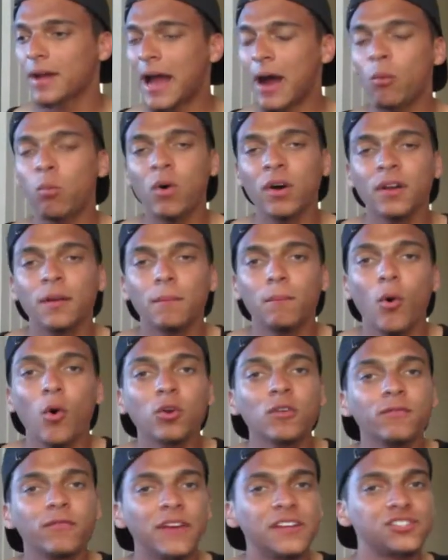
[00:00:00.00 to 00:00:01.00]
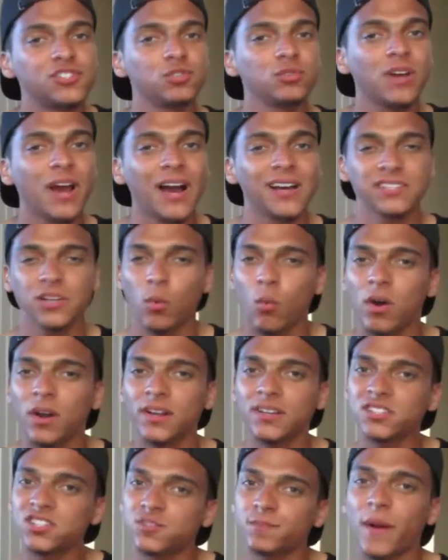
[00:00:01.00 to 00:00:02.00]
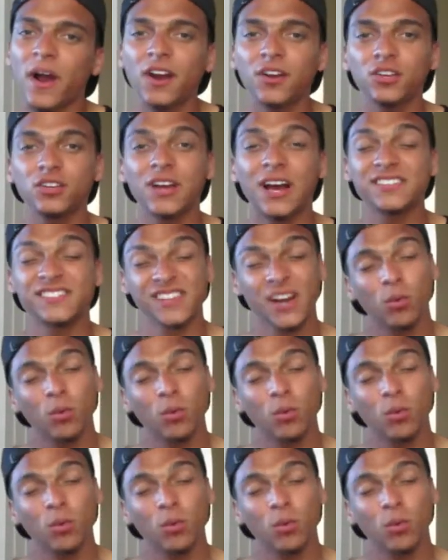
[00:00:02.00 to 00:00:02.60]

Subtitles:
I want to motivate you guys, I want to inspire you guys,